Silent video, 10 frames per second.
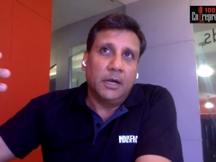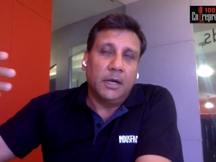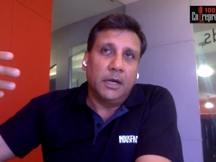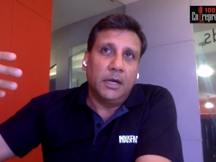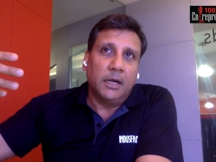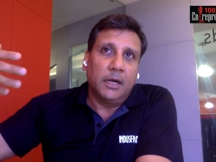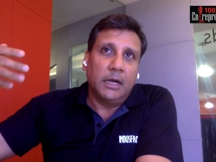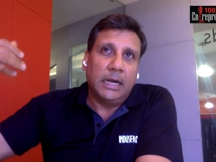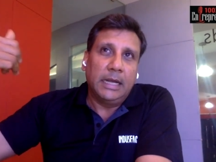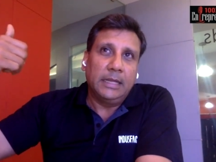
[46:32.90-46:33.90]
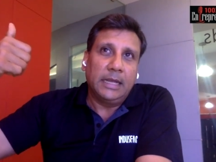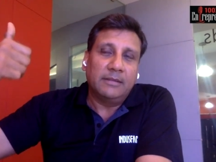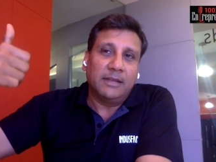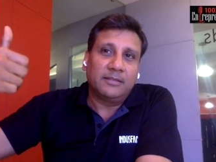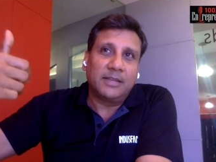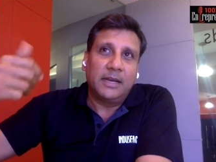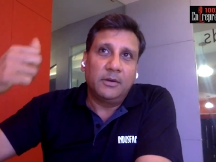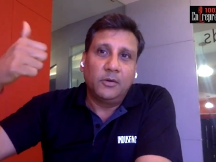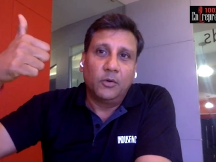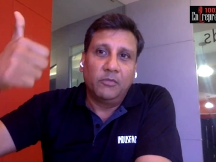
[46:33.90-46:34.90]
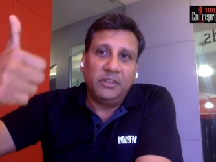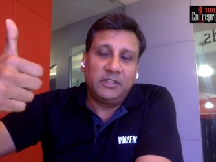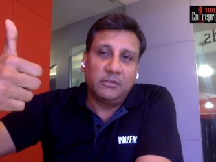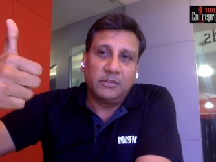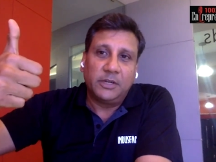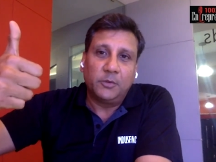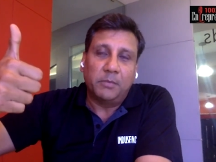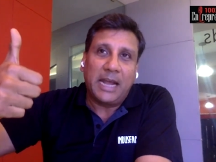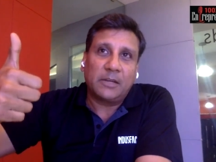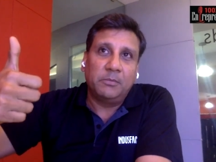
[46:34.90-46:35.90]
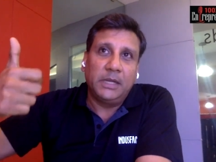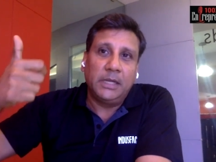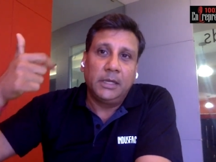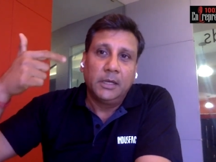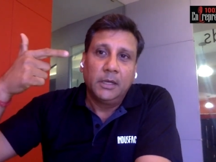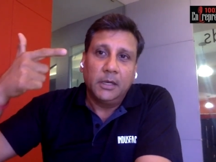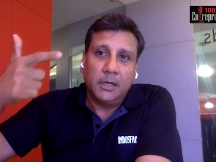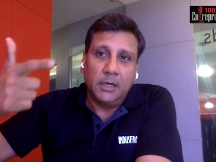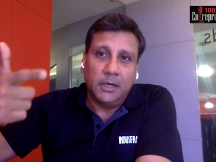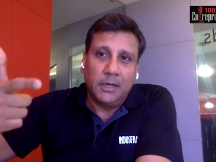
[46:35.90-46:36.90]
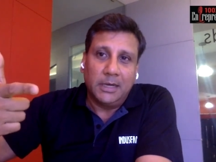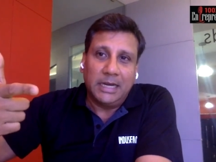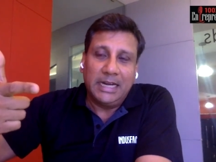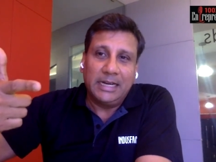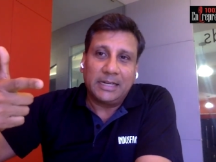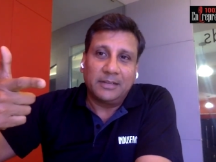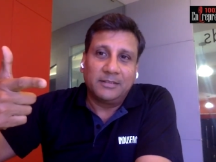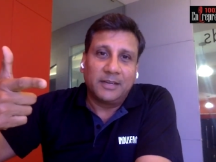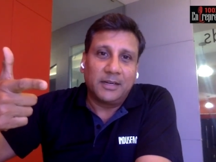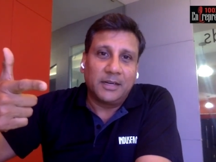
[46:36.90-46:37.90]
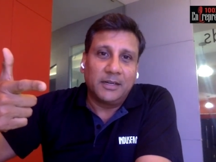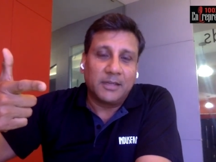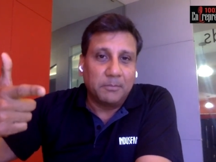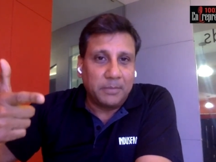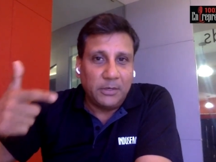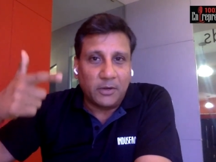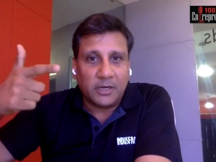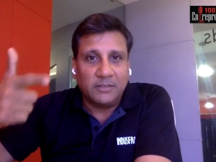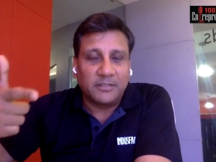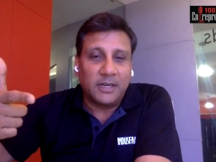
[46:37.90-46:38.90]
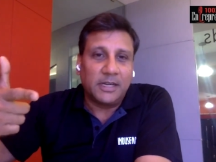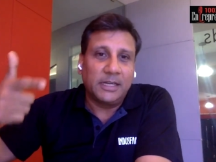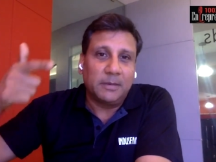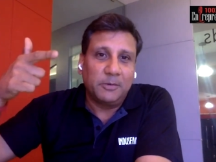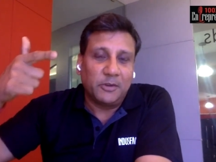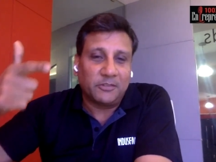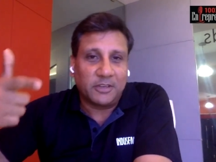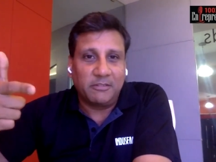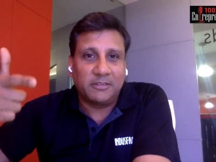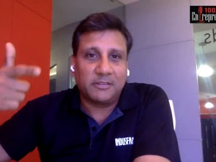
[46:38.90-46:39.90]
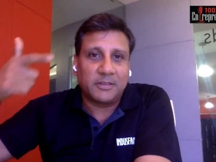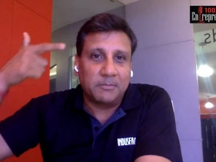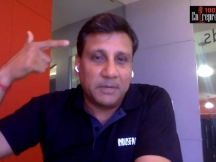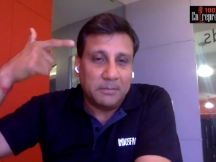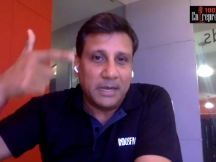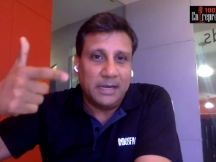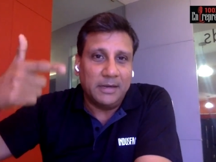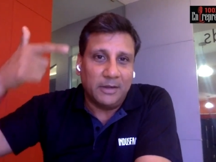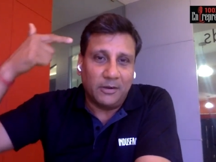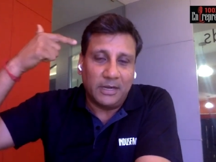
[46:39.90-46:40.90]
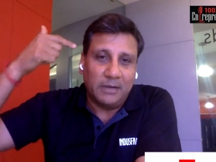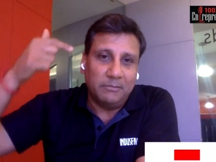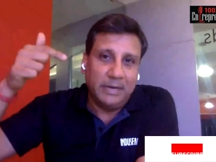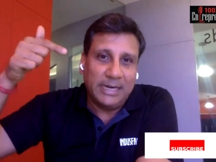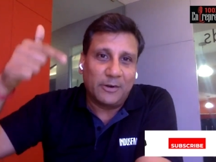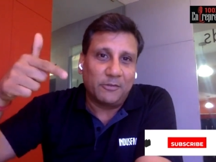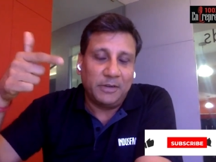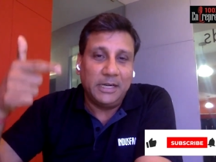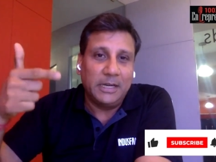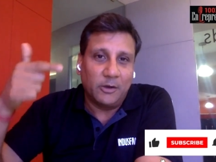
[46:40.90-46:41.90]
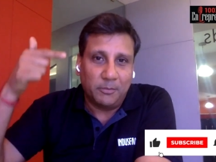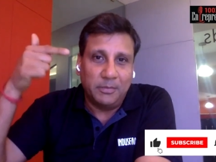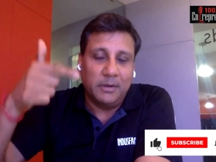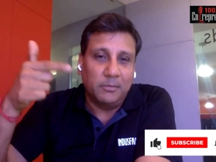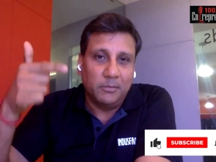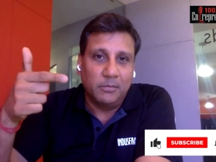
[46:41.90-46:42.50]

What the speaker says: as I said, no VC was ready to back me. I had a consultant company or a consulting company or a services company made out of India or